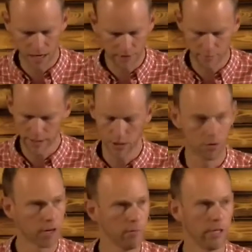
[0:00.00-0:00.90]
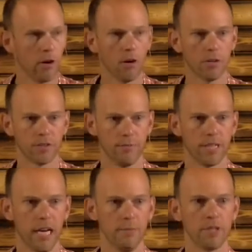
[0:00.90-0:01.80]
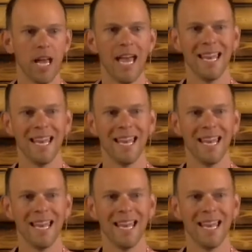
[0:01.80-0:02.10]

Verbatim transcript: Life can be incredibly hard sometimes.